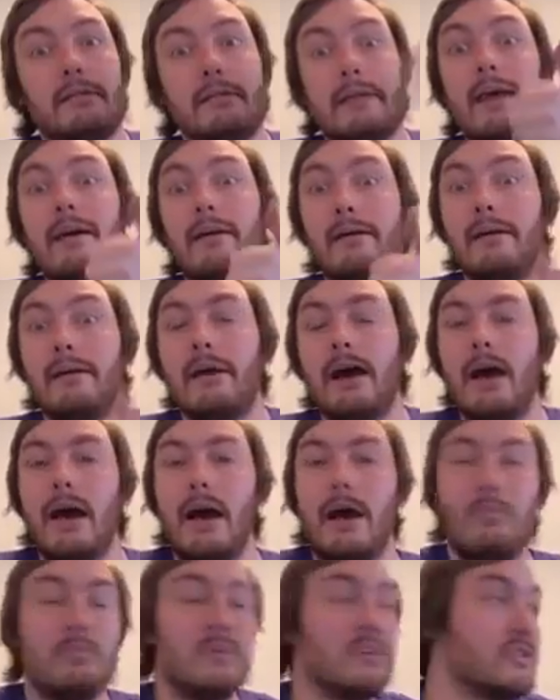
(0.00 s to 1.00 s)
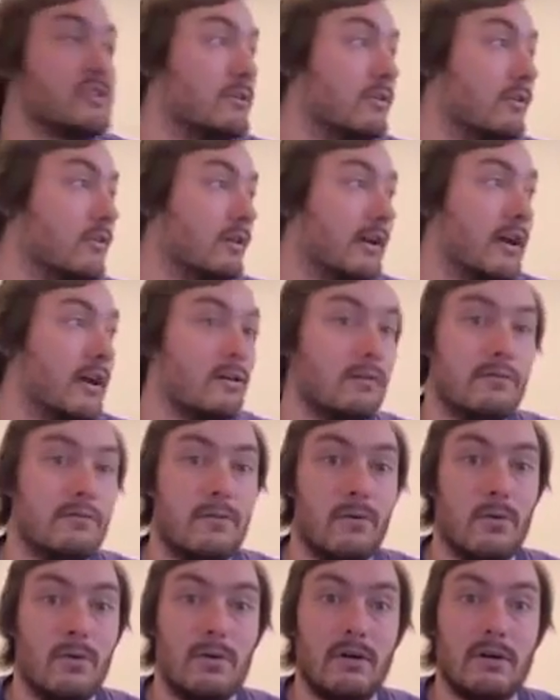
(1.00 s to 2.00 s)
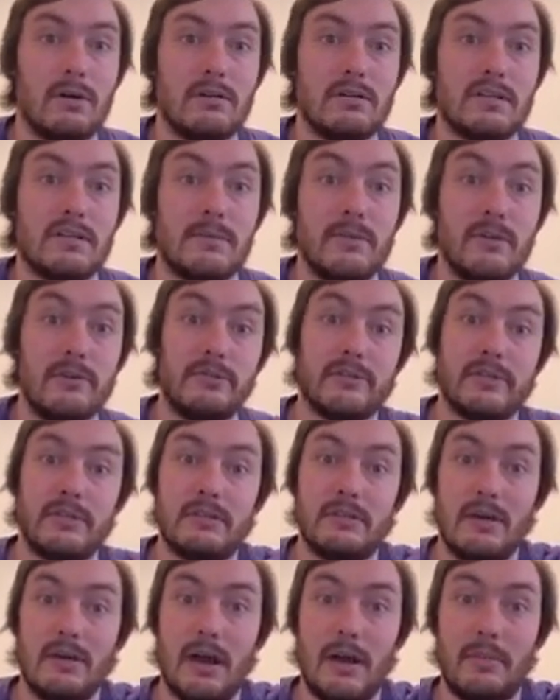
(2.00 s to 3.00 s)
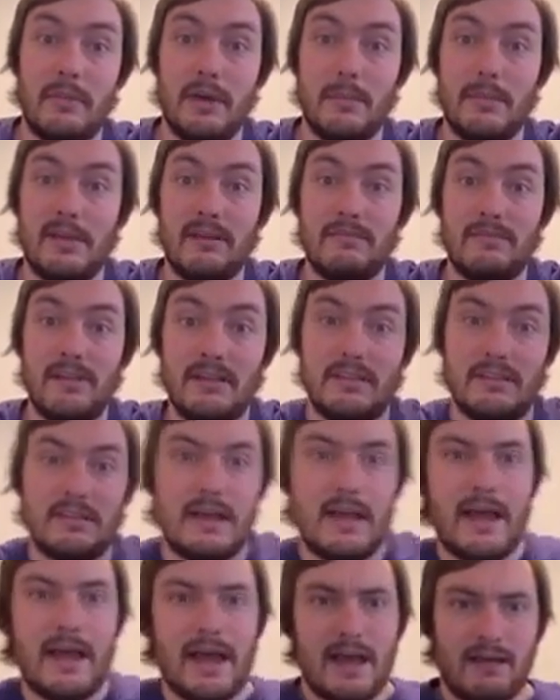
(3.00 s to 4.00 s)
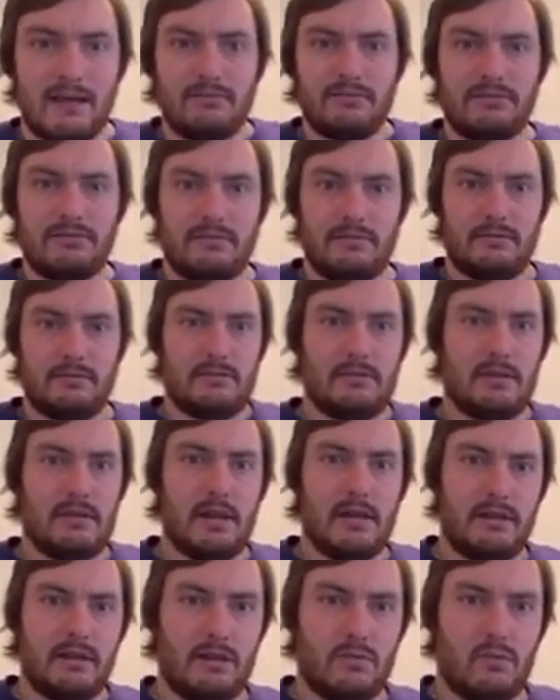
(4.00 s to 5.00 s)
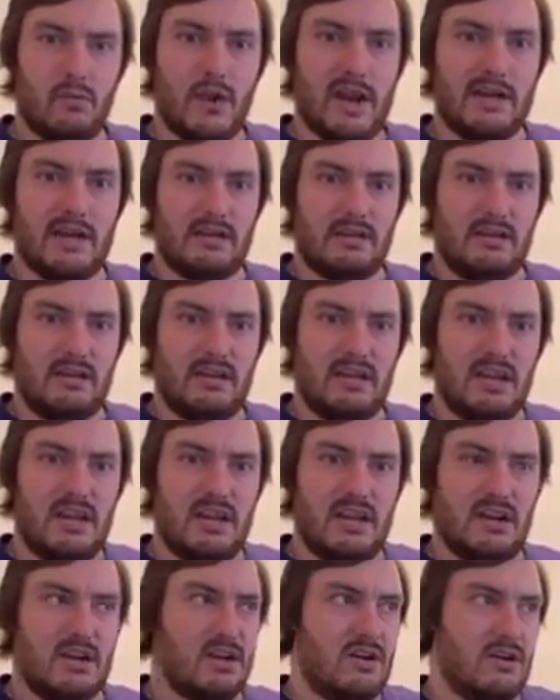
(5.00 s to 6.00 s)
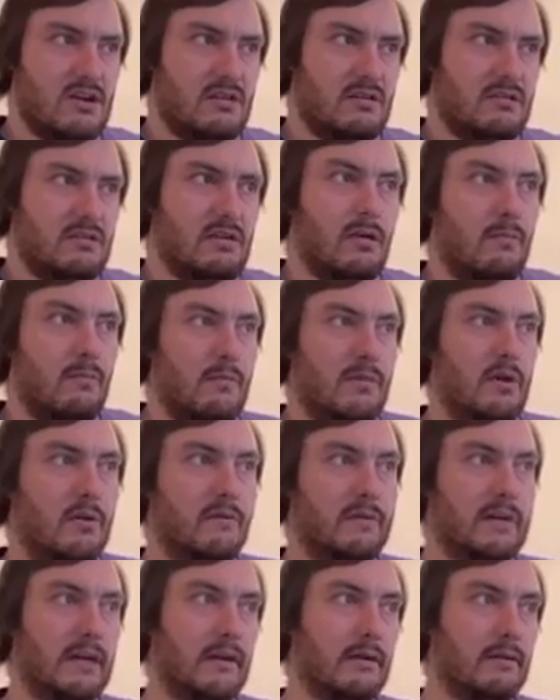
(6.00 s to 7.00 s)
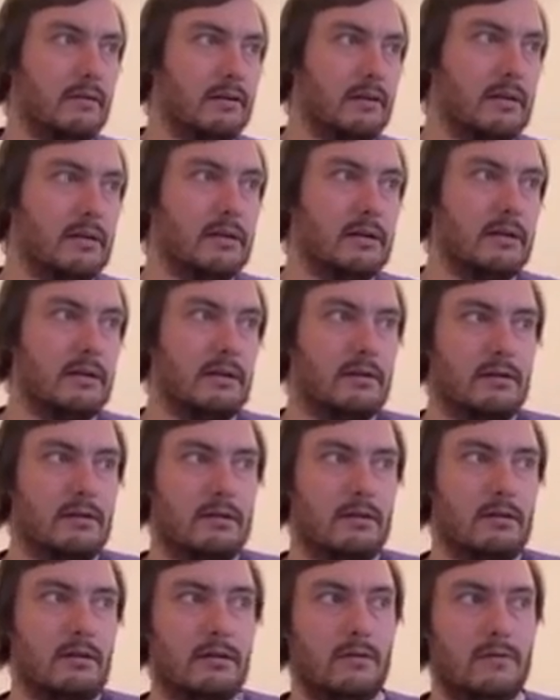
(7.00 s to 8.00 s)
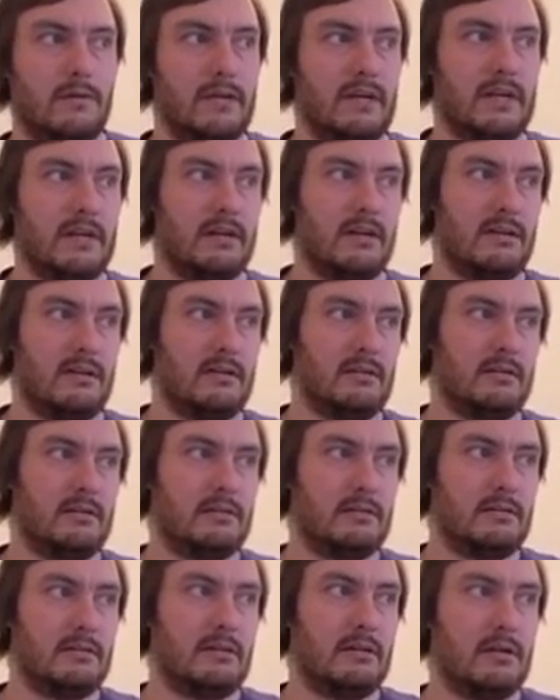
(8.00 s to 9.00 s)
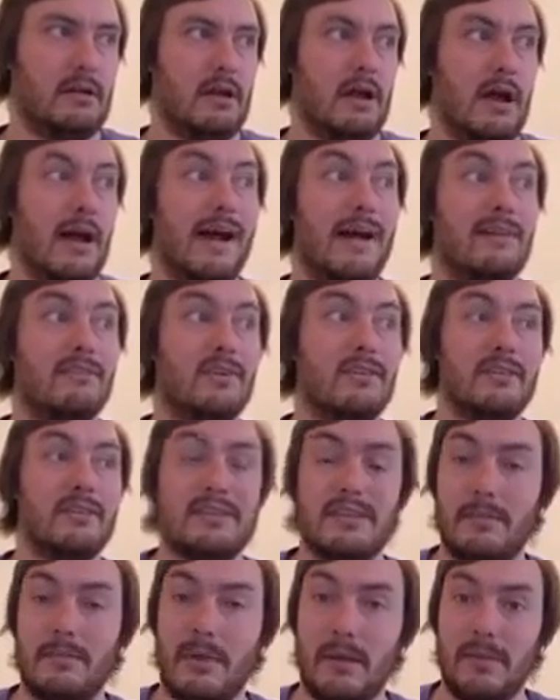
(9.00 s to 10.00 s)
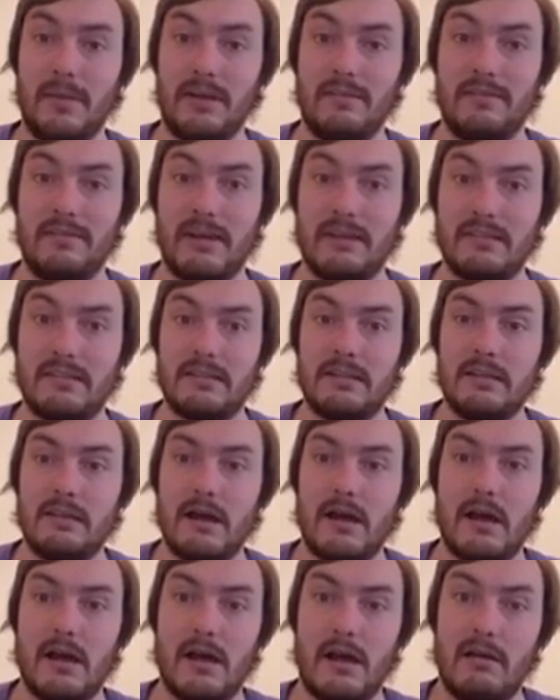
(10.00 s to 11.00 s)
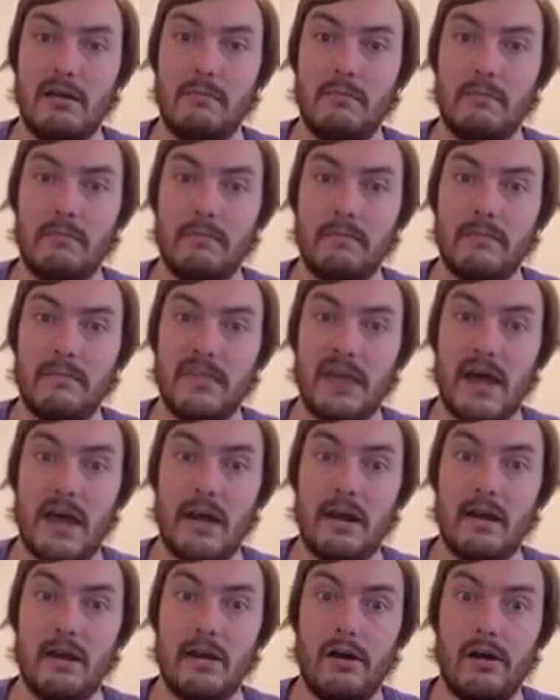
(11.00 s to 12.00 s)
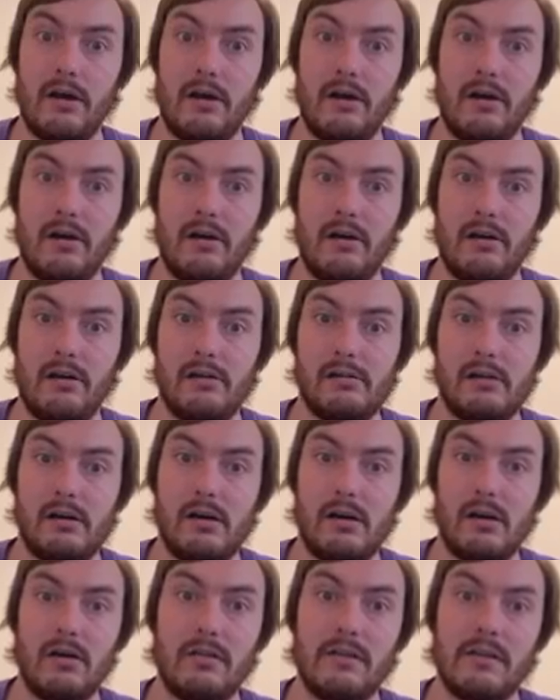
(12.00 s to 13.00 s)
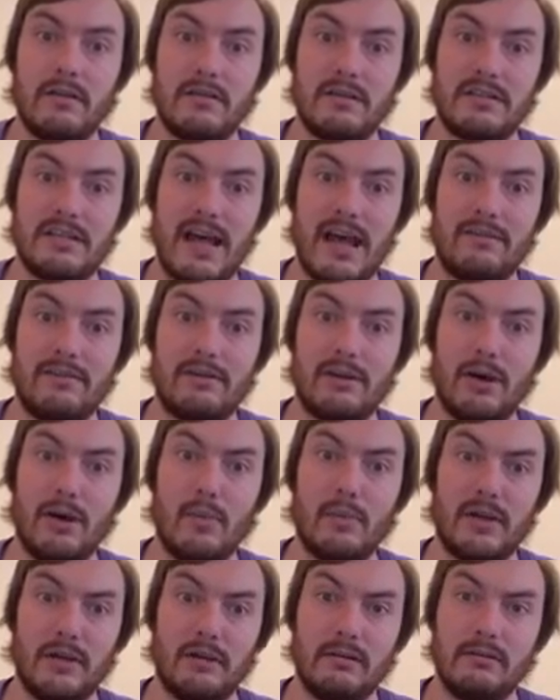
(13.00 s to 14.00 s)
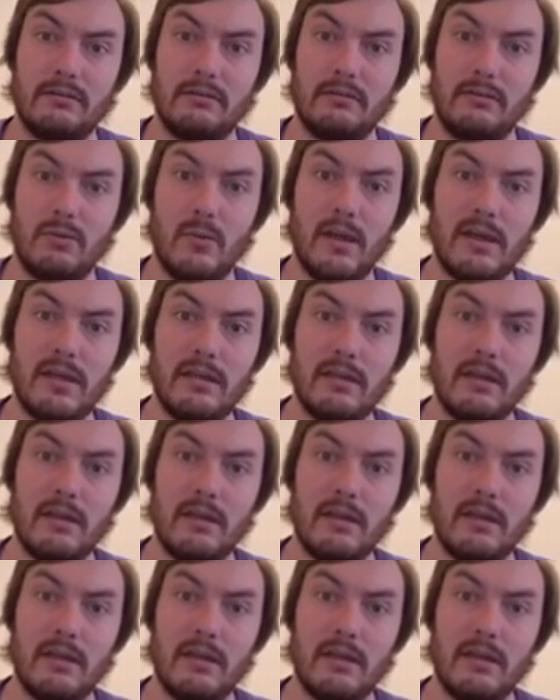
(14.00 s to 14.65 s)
yeah, be sure to look out for some of those upcoming events I have, I think right here. No, over here. Over here. I have all these upcoming events that all the other staff are helping with.